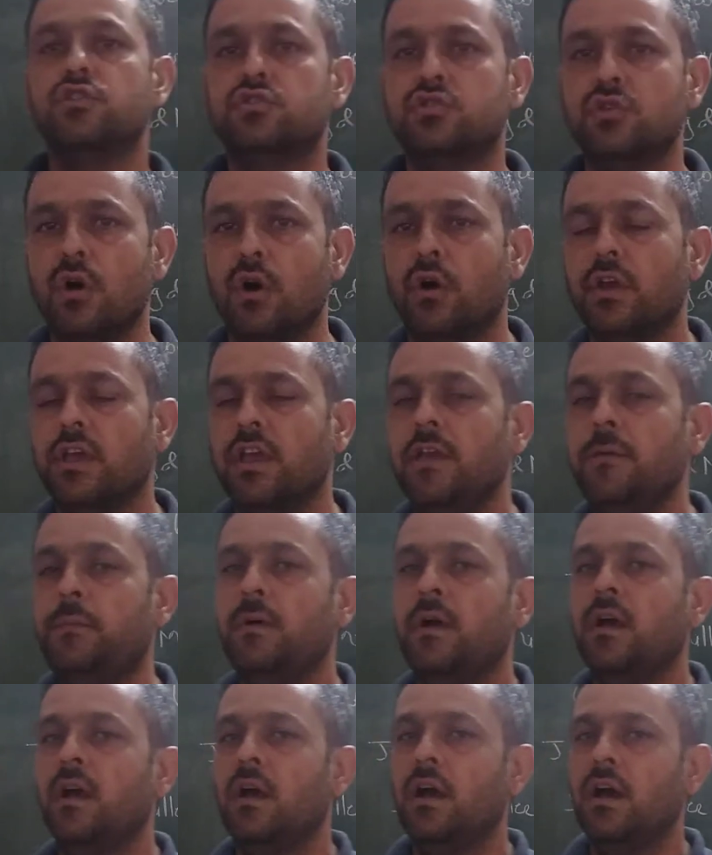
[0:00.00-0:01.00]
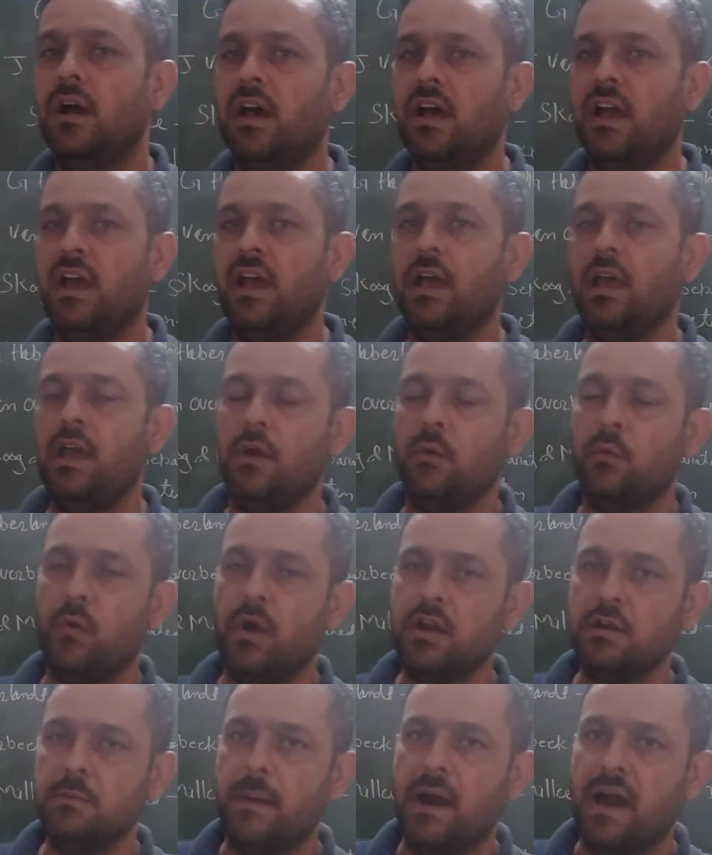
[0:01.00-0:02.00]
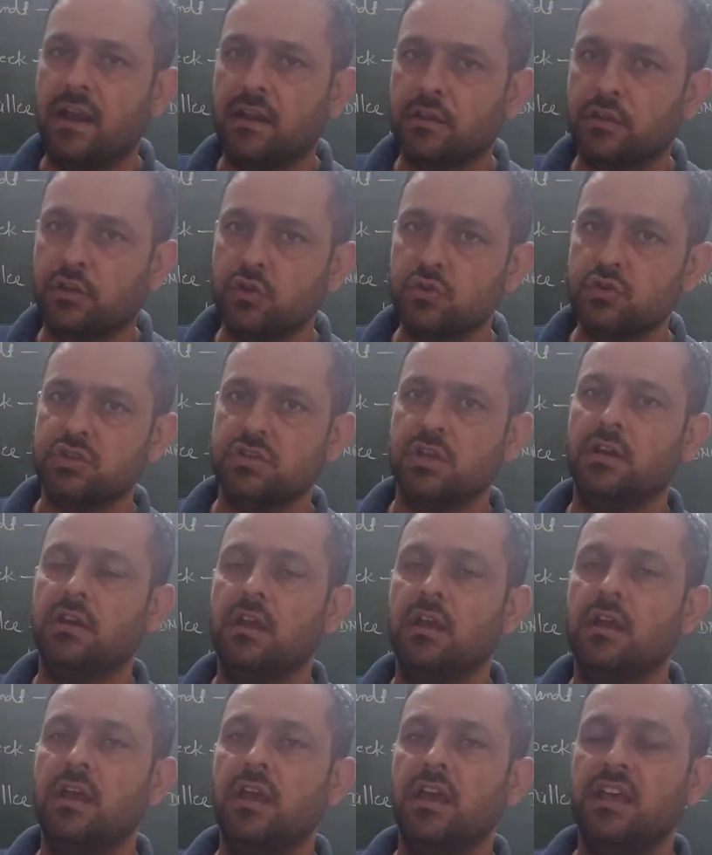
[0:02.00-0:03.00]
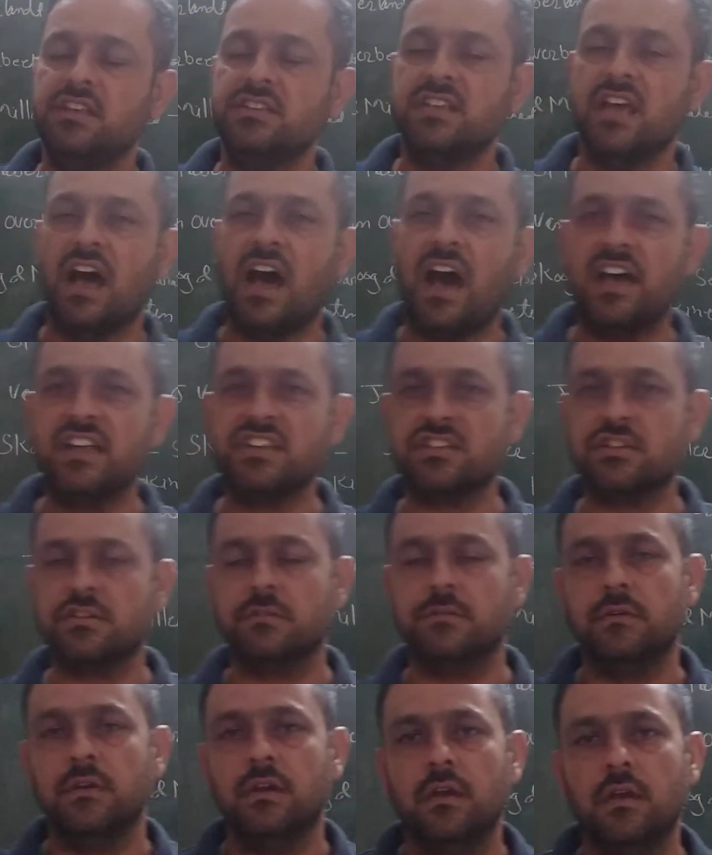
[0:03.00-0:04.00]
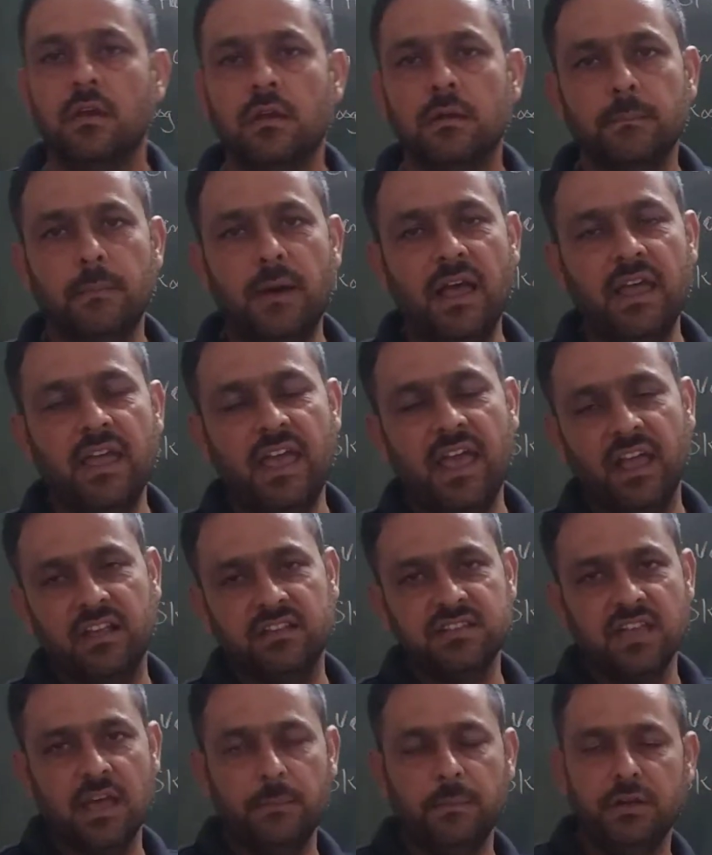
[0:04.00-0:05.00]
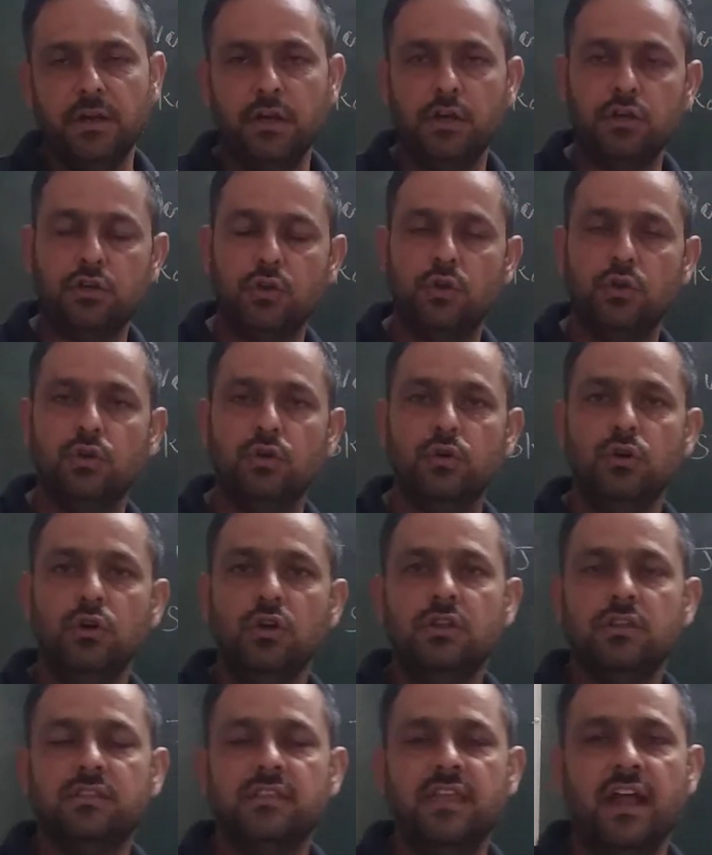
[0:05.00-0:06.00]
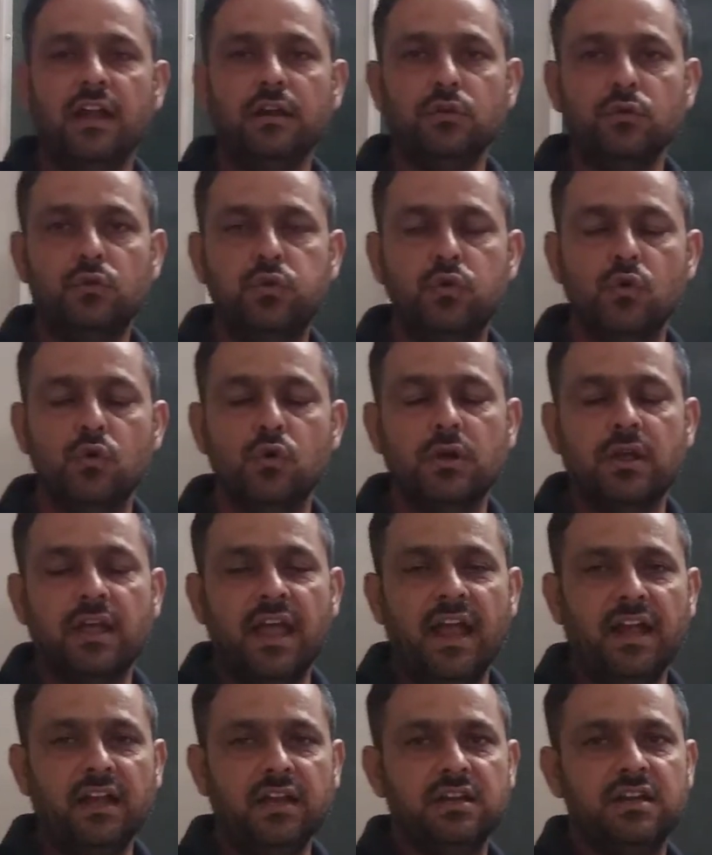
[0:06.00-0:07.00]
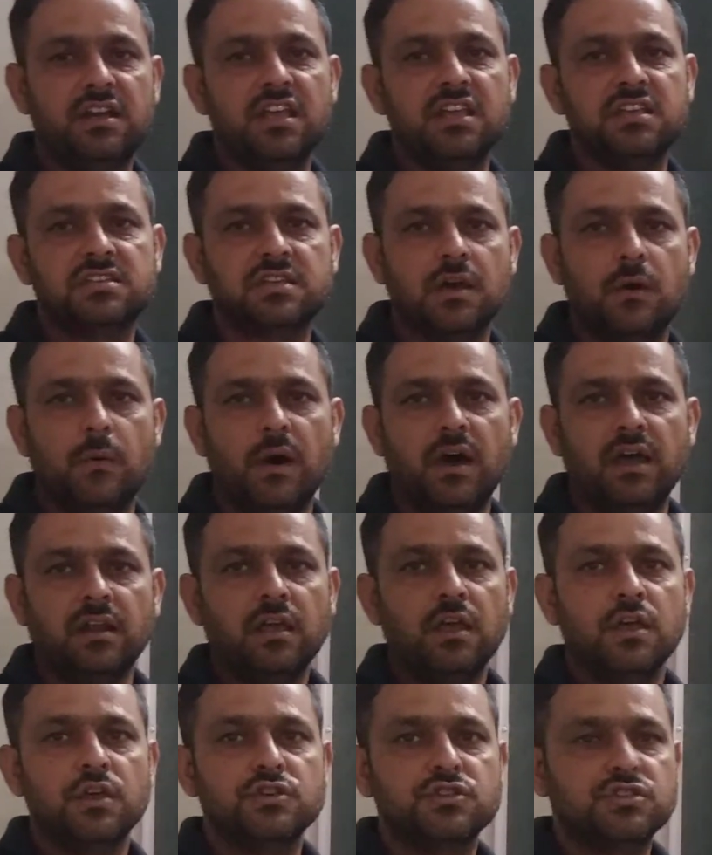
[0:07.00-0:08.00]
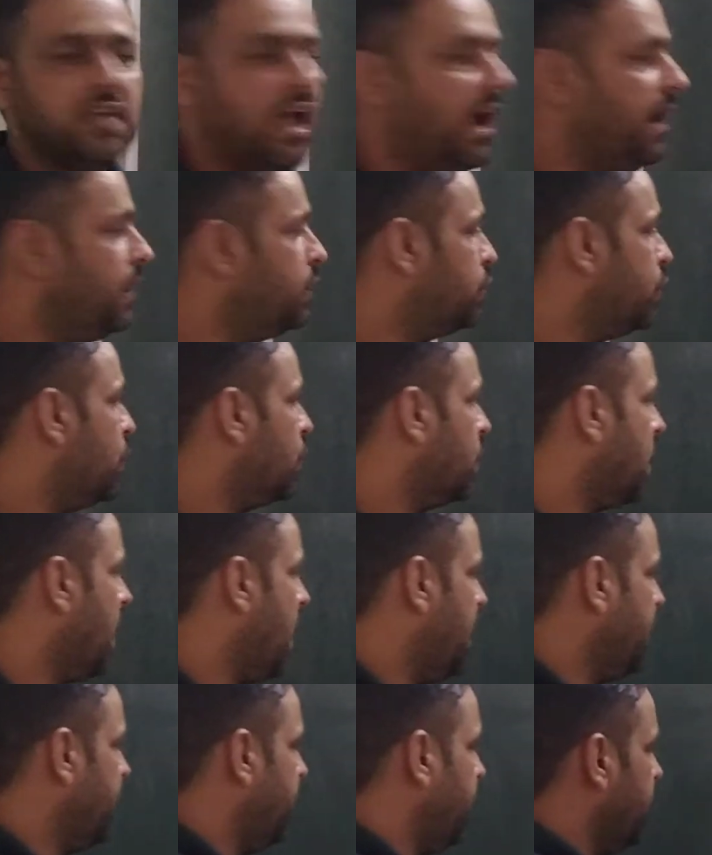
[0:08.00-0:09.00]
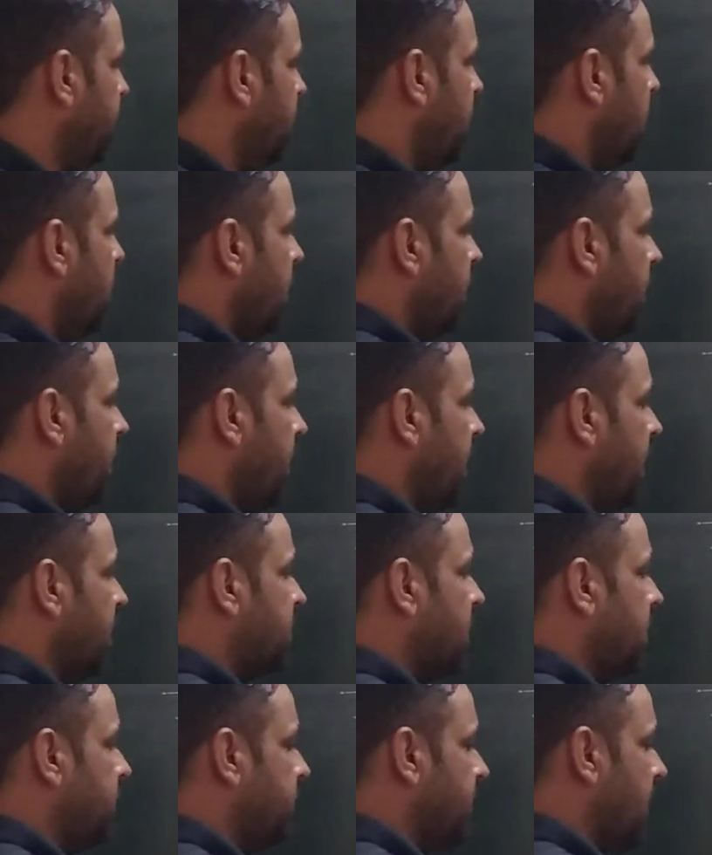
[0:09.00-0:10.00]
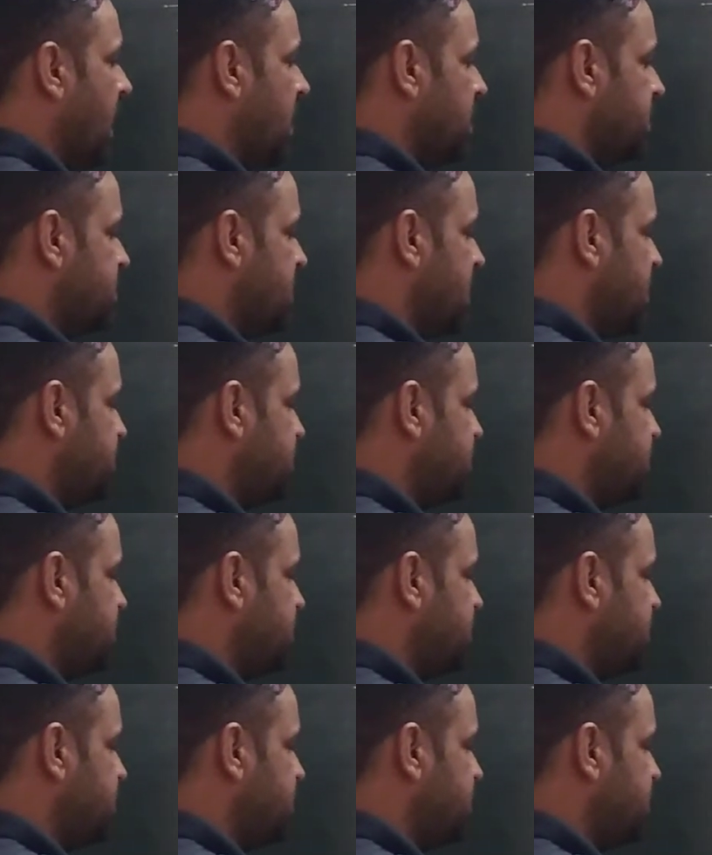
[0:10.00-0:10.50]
So if a 1 mark question is asked by examiner to you that who can discover cytokinin, Latham was the